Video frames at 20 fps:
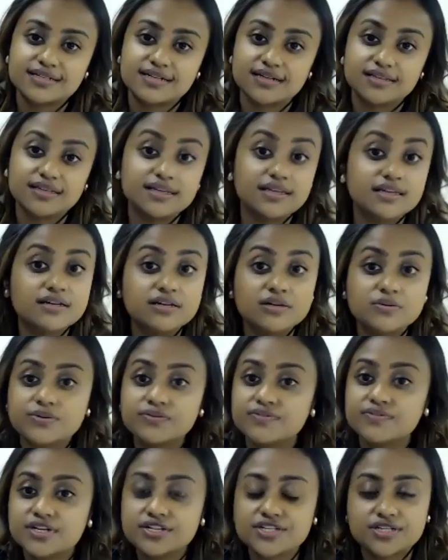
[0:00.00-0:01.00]
the legal
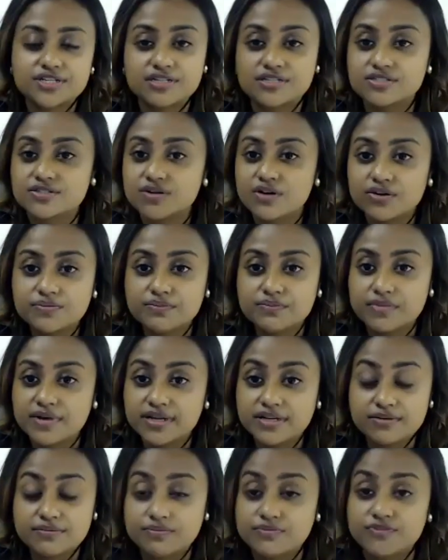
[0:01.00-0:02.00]
profession is not
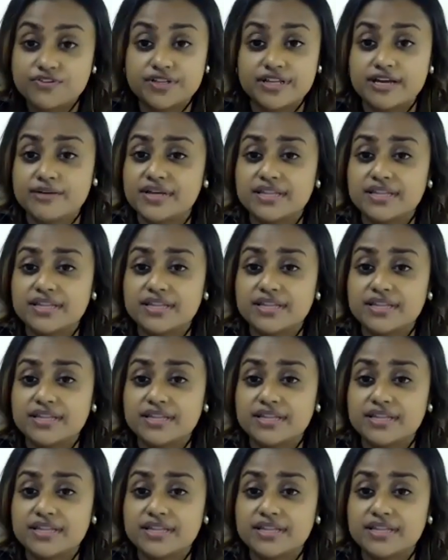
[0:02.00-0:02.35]
made for them,